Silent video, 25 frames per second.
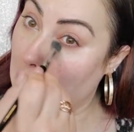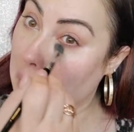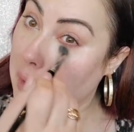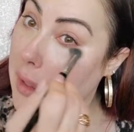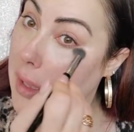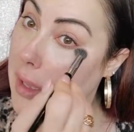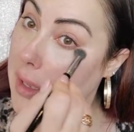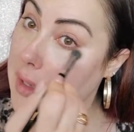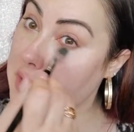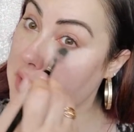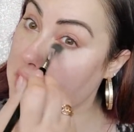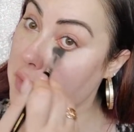
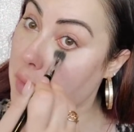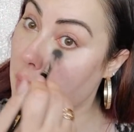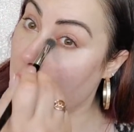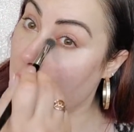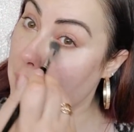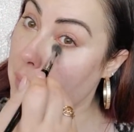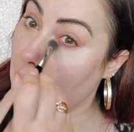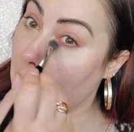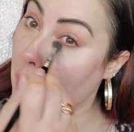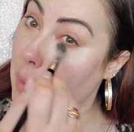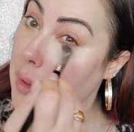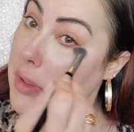Okay, so
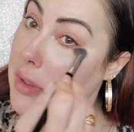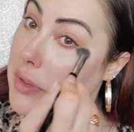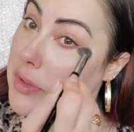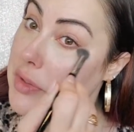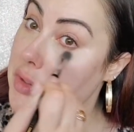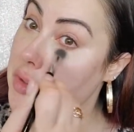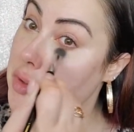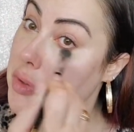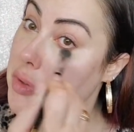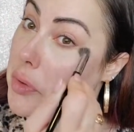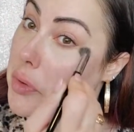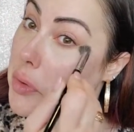I'm going
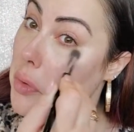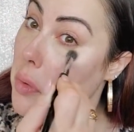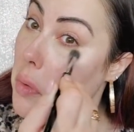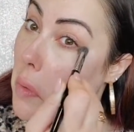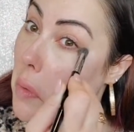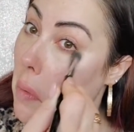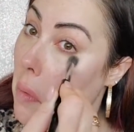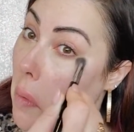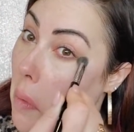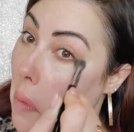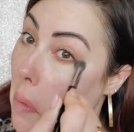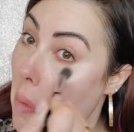
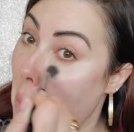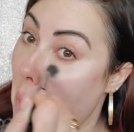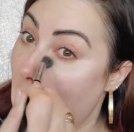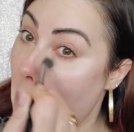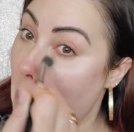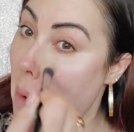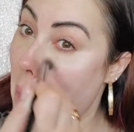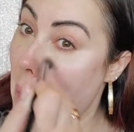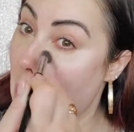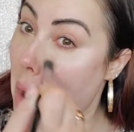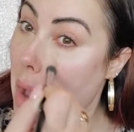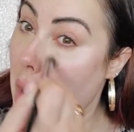to
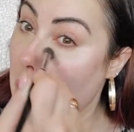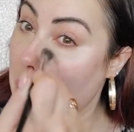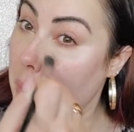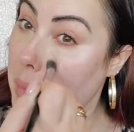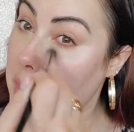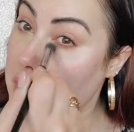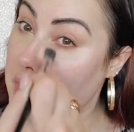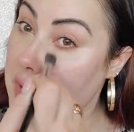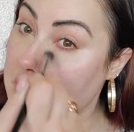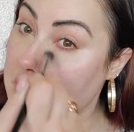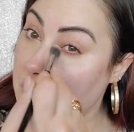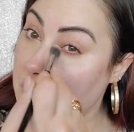
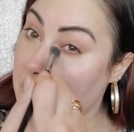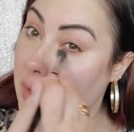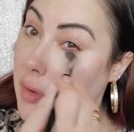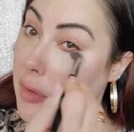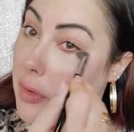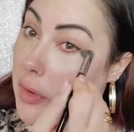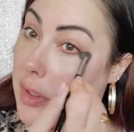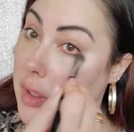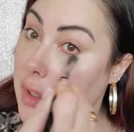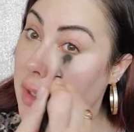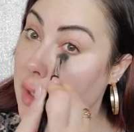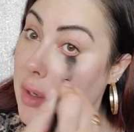put
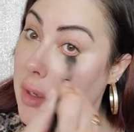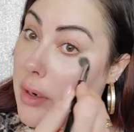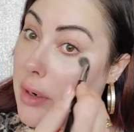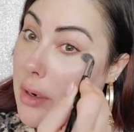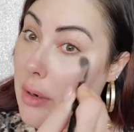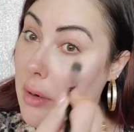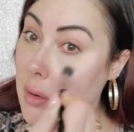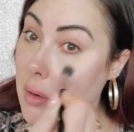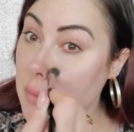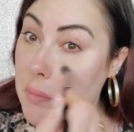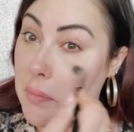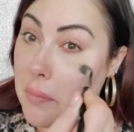under
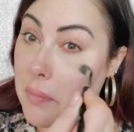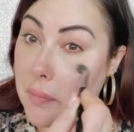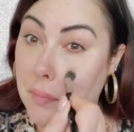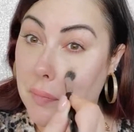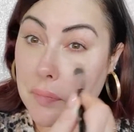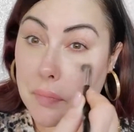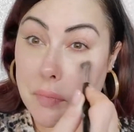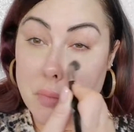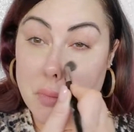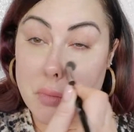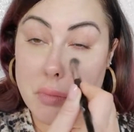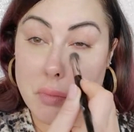here.
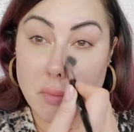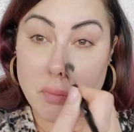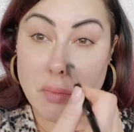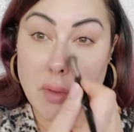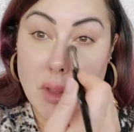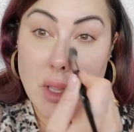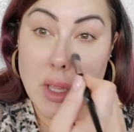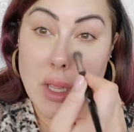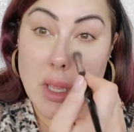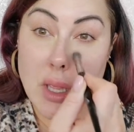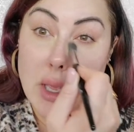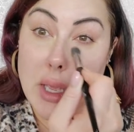
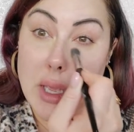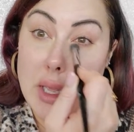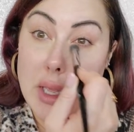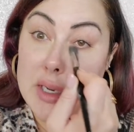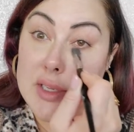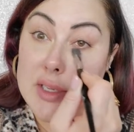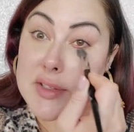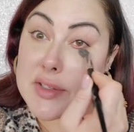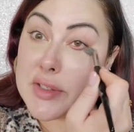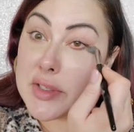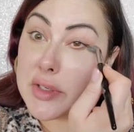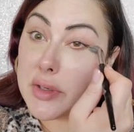And
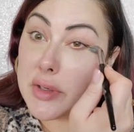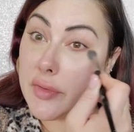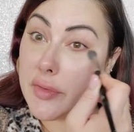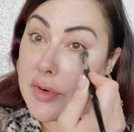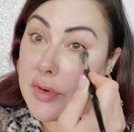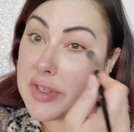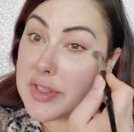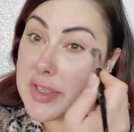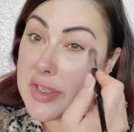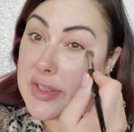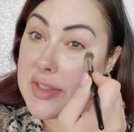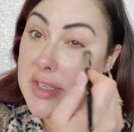I still,
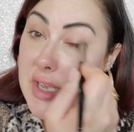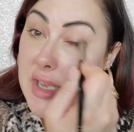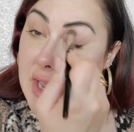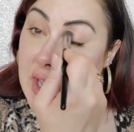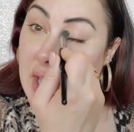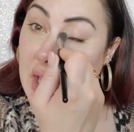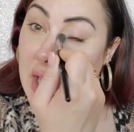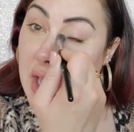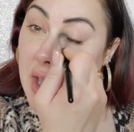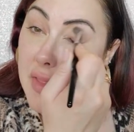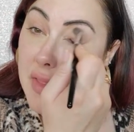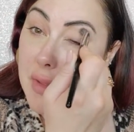ever since I
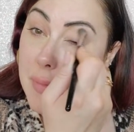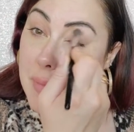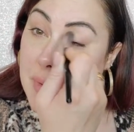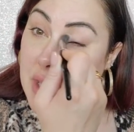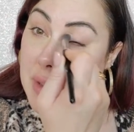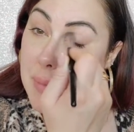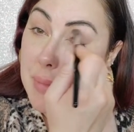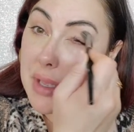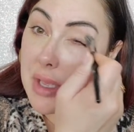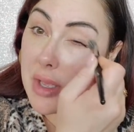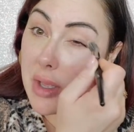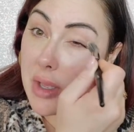had the
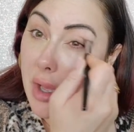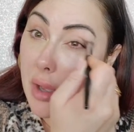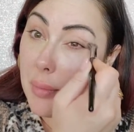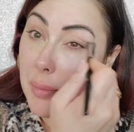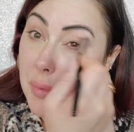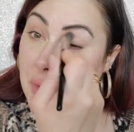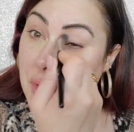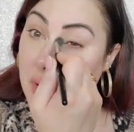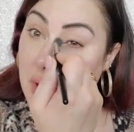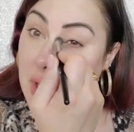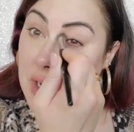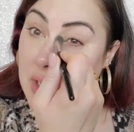baby and
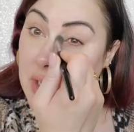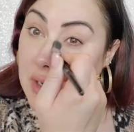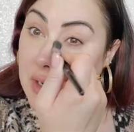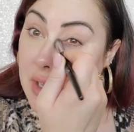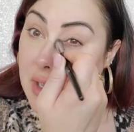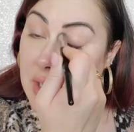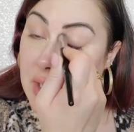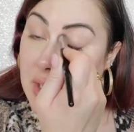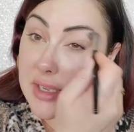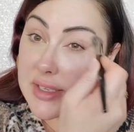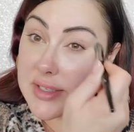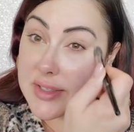got
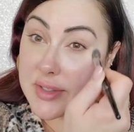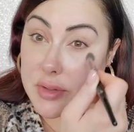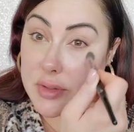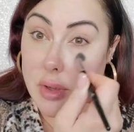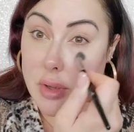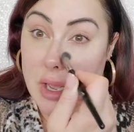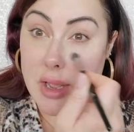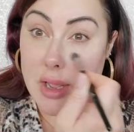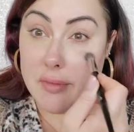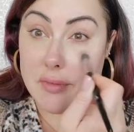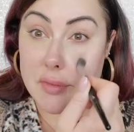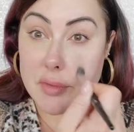pregnant, I still
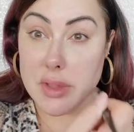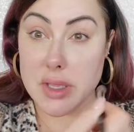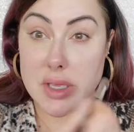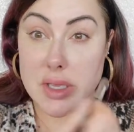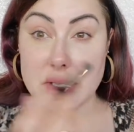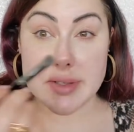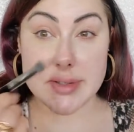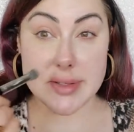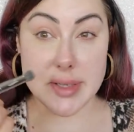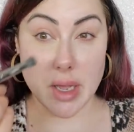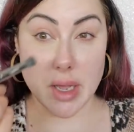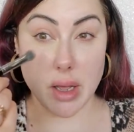have
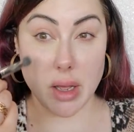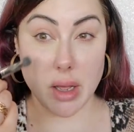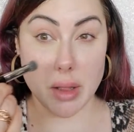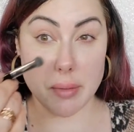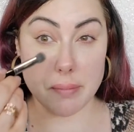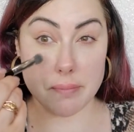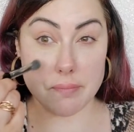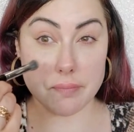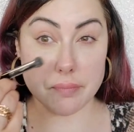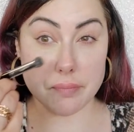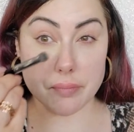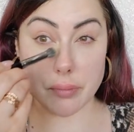these
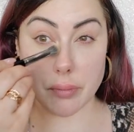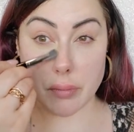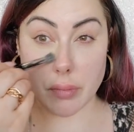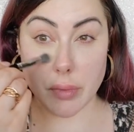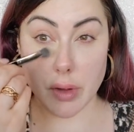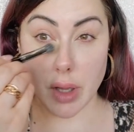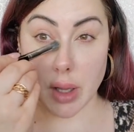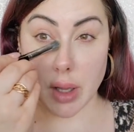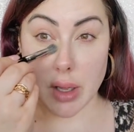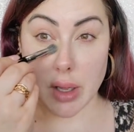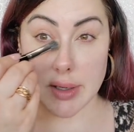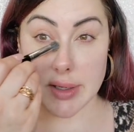
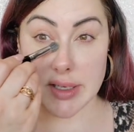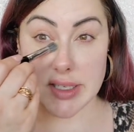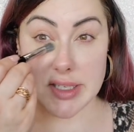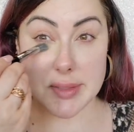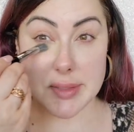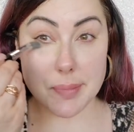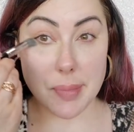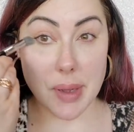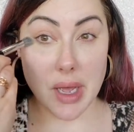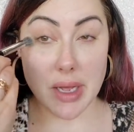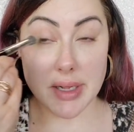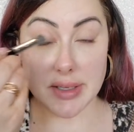
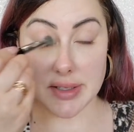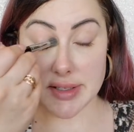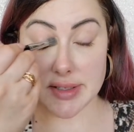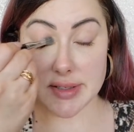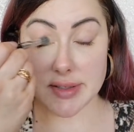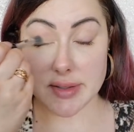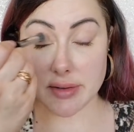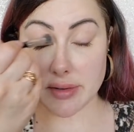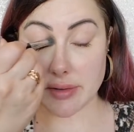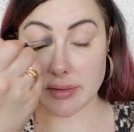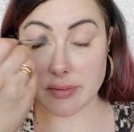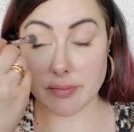
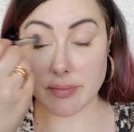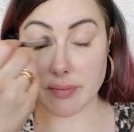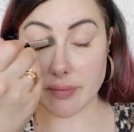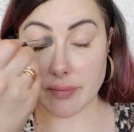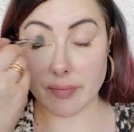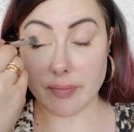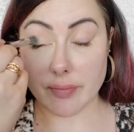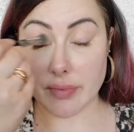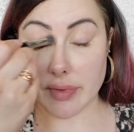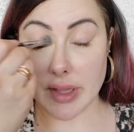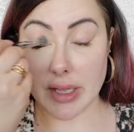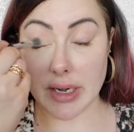spots
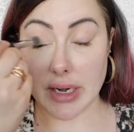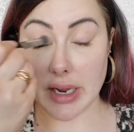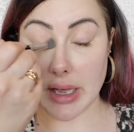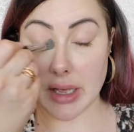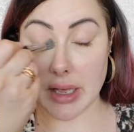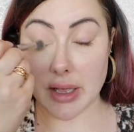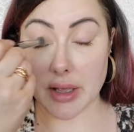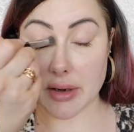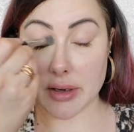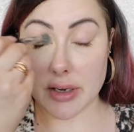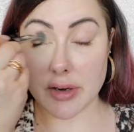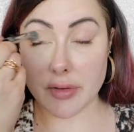that
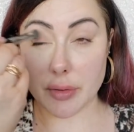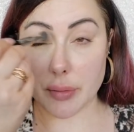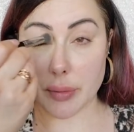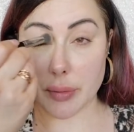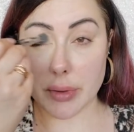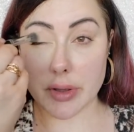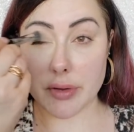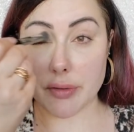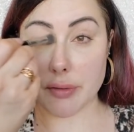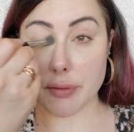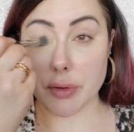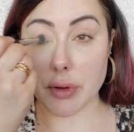I never
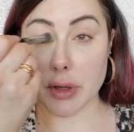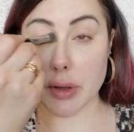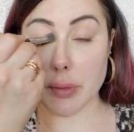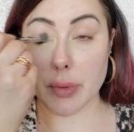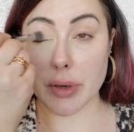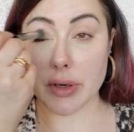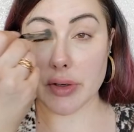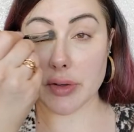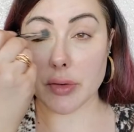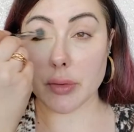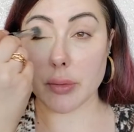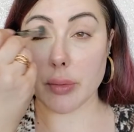really fully
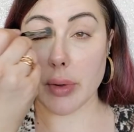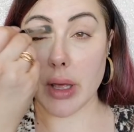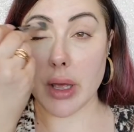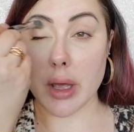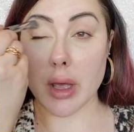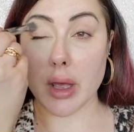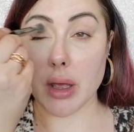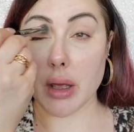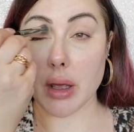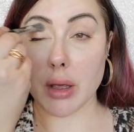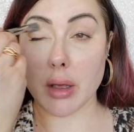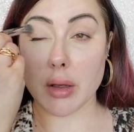went
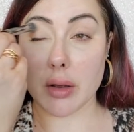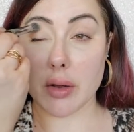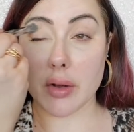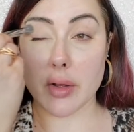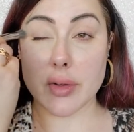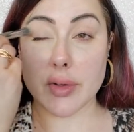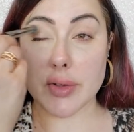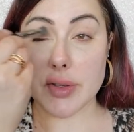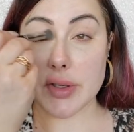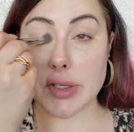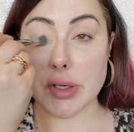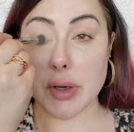away.
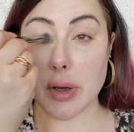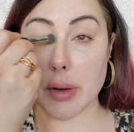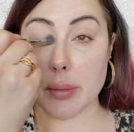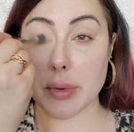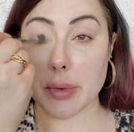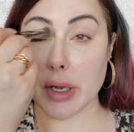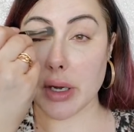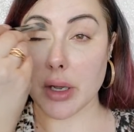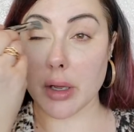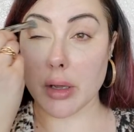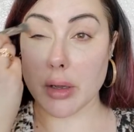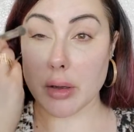So I'm
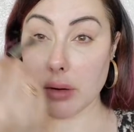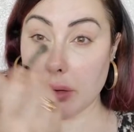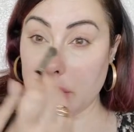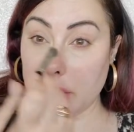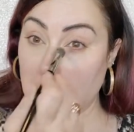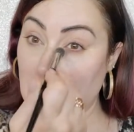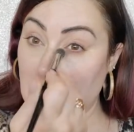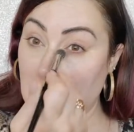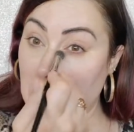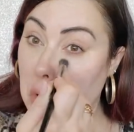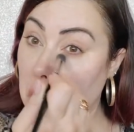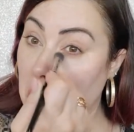going to
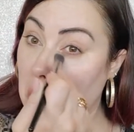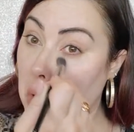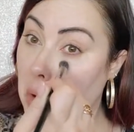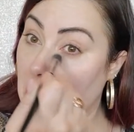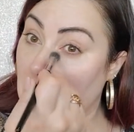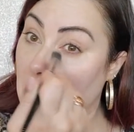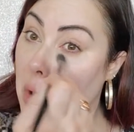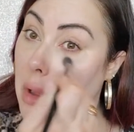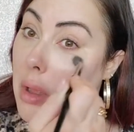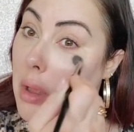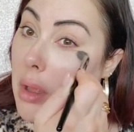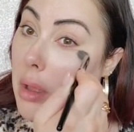
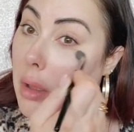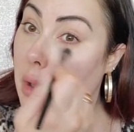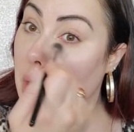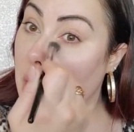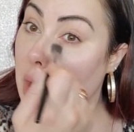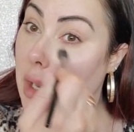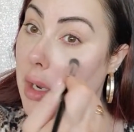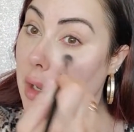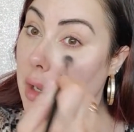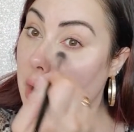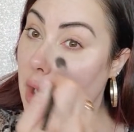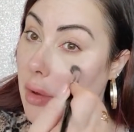
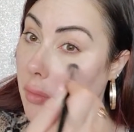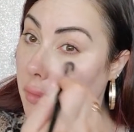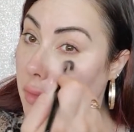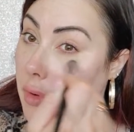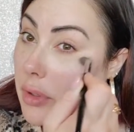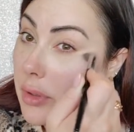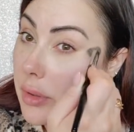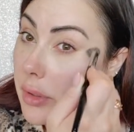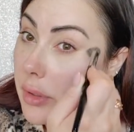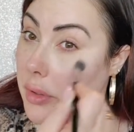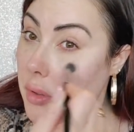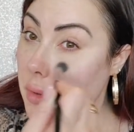kind of cover
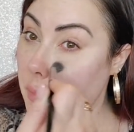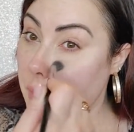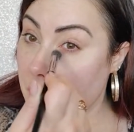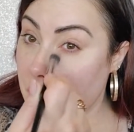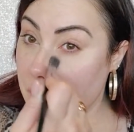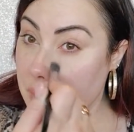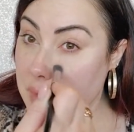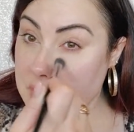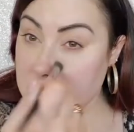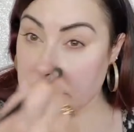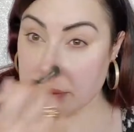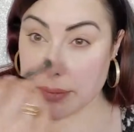a little bit
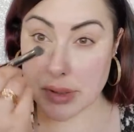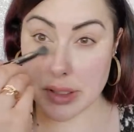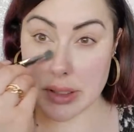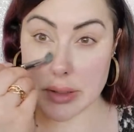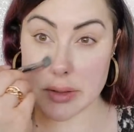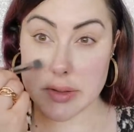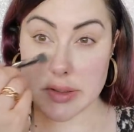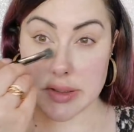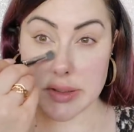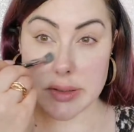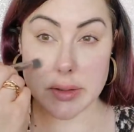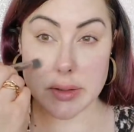with some
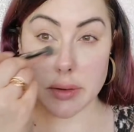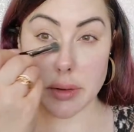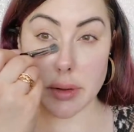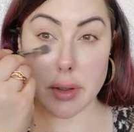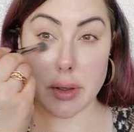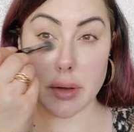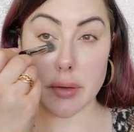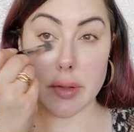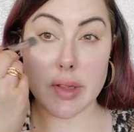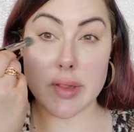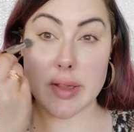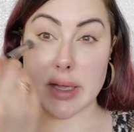concealer,
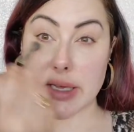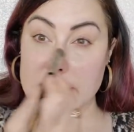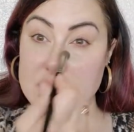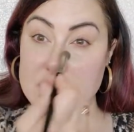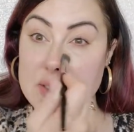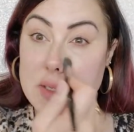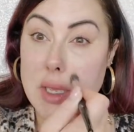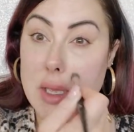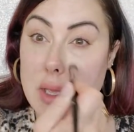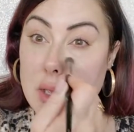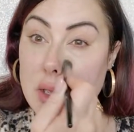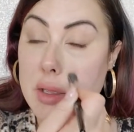and then that's
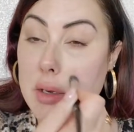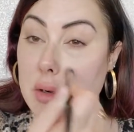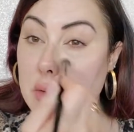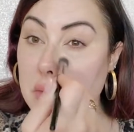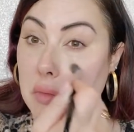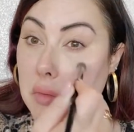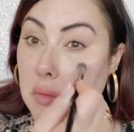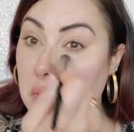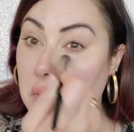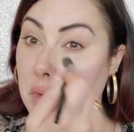it.